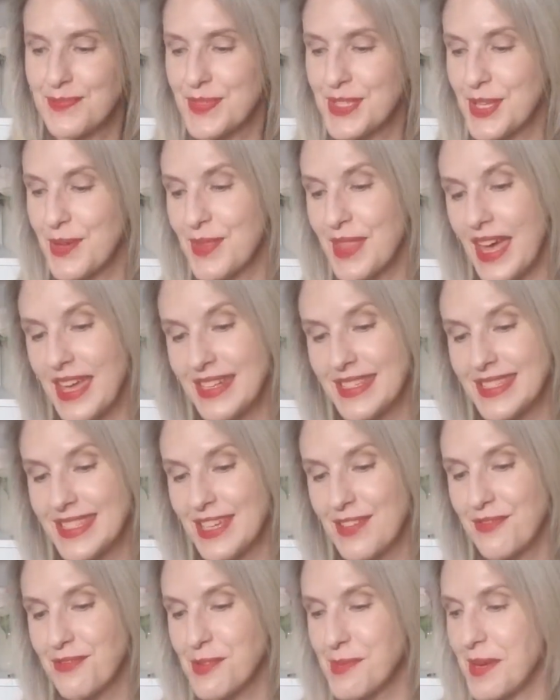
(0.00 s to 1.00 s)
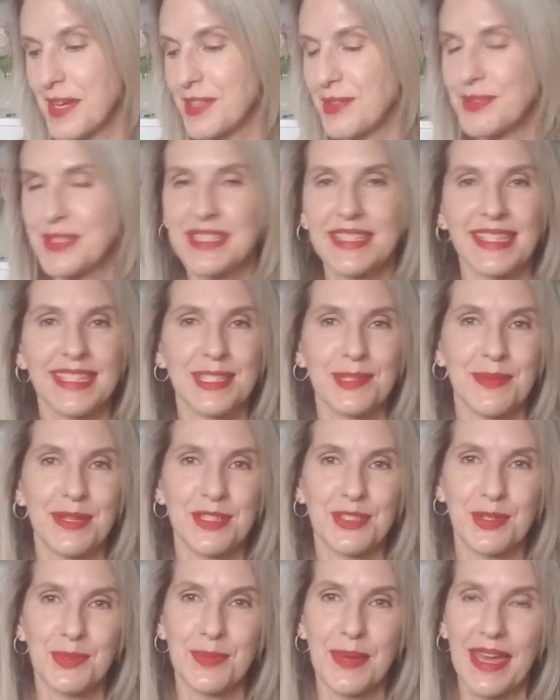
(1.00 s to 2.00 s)
So that is it for my three
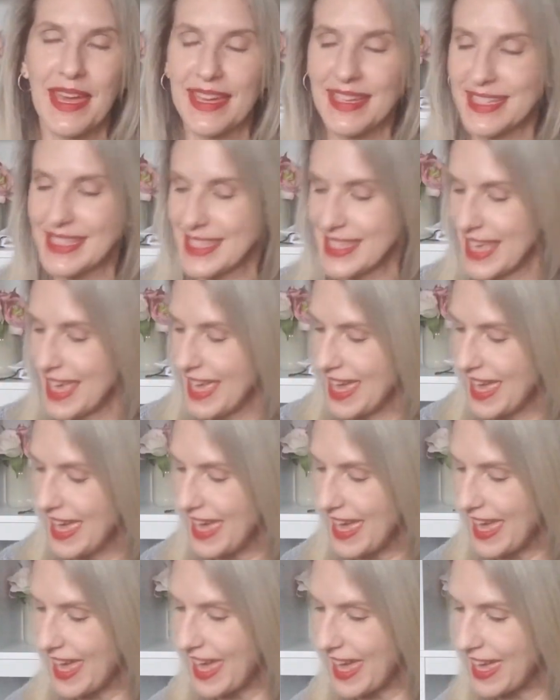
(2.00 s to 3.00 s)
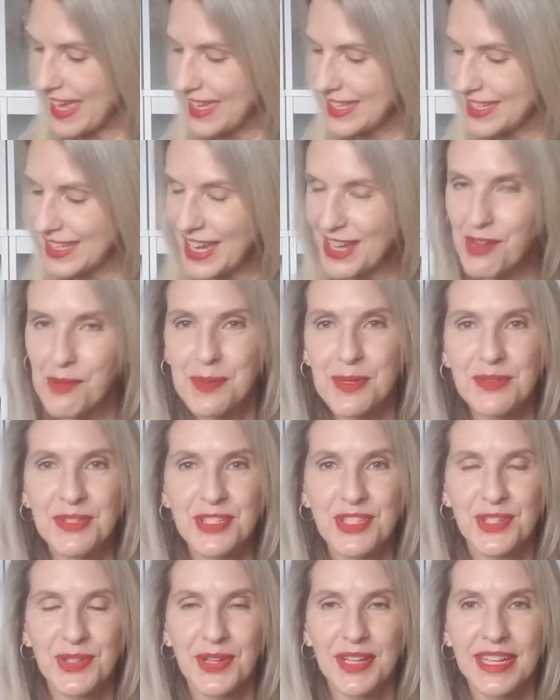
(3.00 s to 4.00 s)
sentimental bags, and I hope you
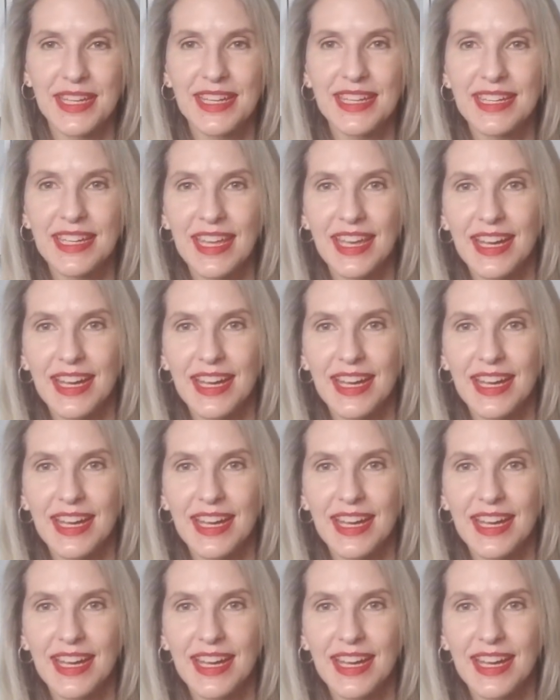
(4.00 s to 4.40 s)
enjoyed it.